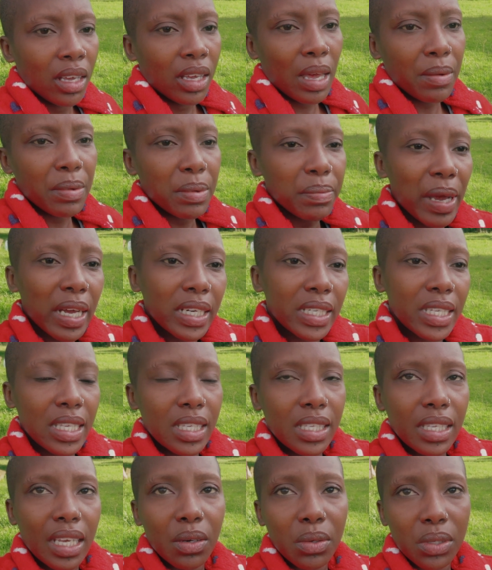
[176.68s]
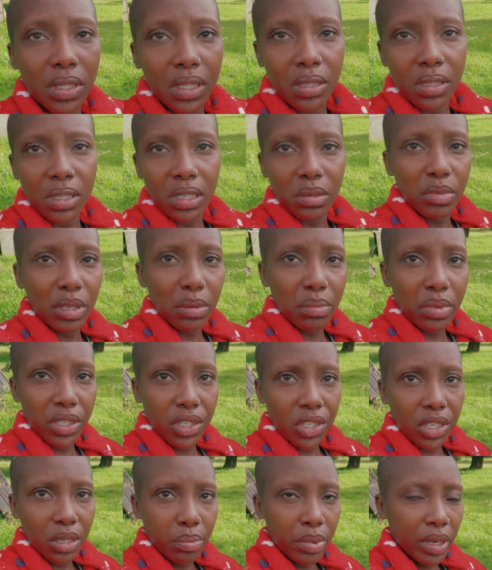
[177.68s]
coming back to this side was still going to be a
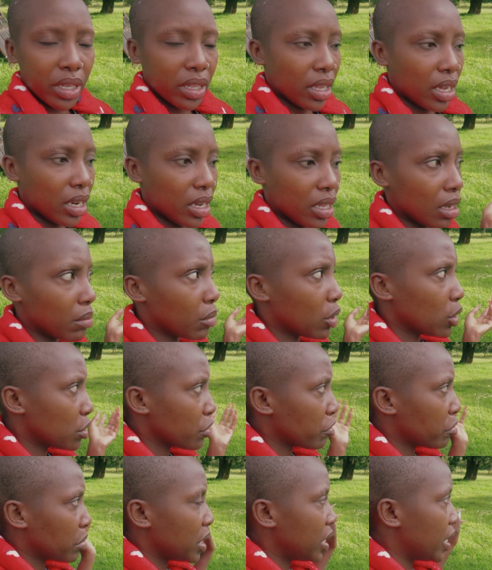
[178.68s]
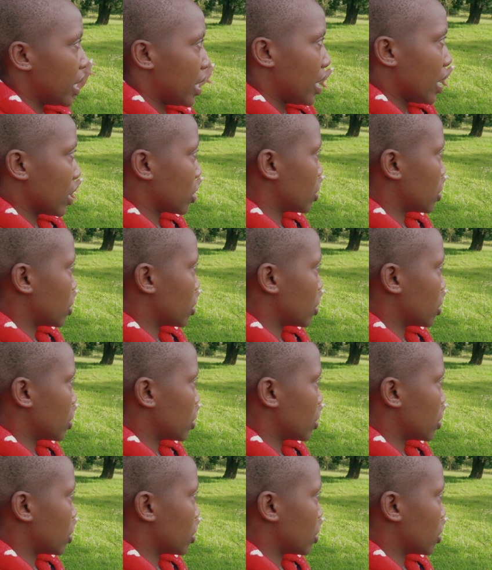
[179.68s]
bit cheaper than the amount of money I had